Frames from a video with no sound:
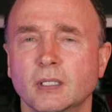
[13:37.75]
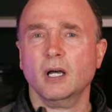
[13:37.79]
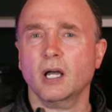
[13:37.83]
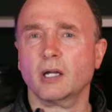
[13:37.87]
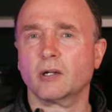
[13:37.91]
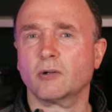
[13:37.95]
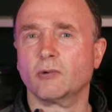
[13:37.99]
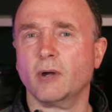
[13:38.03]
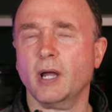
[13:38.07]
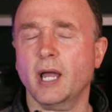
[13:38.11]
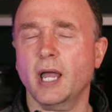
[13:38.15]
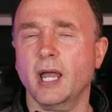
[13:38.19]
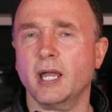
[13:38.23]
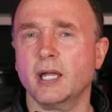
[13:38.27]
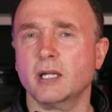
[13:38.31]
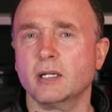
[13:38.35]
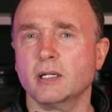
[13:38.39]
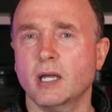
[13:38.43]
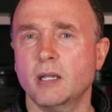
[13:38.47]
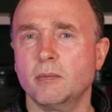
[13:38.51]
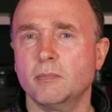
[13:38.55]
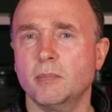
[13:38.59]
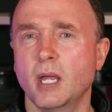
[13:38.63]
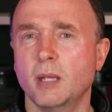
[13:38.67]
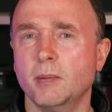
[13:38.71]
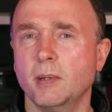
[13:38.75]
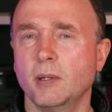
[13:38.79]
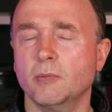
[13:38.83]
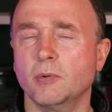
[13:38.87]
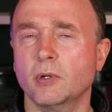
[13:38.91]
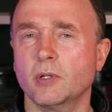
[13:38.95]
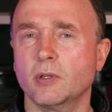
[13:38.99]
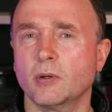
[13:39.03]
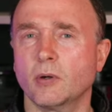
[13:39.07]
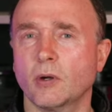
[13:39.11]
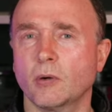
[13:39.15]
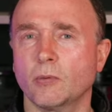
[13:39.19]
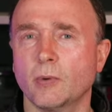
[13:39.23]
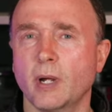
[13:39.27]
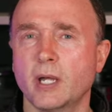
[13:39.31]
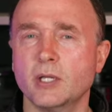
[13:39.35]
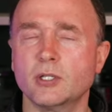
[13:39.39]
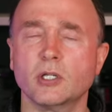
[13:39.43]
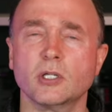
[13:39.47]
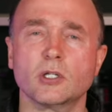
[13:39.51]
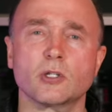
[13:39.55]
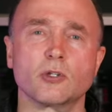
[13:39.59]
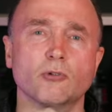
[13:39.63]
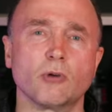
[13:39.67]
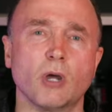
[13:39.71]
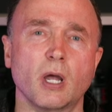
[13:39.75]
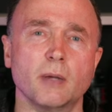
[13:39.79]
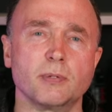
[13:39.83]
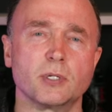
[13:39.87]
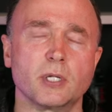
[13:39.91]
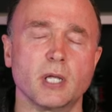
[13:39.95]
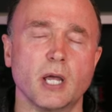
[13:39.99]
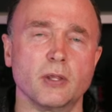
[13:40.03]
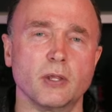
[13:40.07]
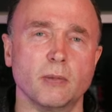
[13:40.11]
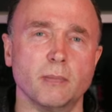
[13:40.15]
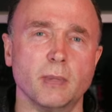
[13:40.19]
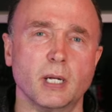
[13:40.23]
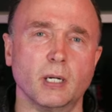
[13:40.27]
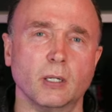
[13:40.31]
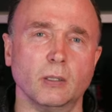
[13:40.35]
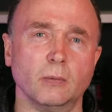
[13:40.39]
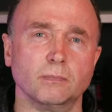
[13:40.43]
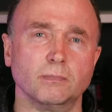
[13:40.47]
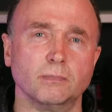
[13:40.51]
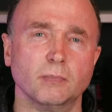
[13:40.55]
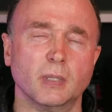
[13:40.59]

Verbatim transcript: a gray, and maybe with racing stripes down the middle.